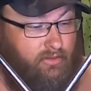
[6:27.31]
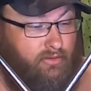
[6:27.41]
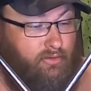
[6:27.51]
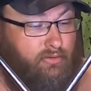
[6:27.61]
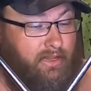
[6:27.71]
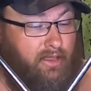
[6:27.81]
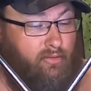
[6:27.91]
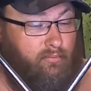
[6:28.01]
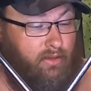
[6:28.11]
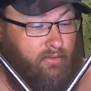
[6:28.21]
to your
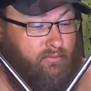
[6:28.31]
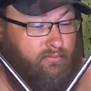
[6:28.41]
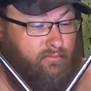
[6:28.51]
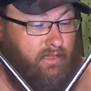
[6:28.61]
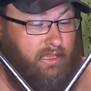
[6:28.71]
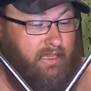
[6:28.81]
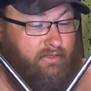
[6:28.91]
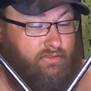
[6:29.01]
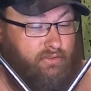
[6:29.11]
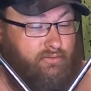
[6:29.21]
elbow,
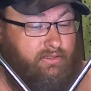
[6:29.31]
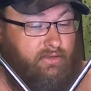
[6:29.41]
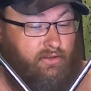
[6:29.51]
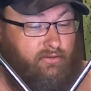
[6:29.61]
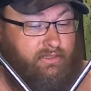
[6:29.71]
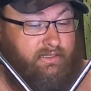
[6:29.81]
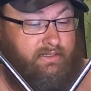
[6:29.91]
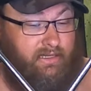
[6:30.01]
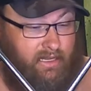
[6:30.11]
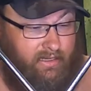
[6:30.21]
and choose the
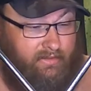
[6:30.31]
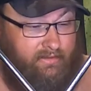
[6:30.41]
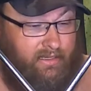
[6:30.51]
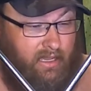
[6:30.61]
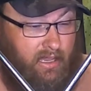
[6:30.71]
closest size.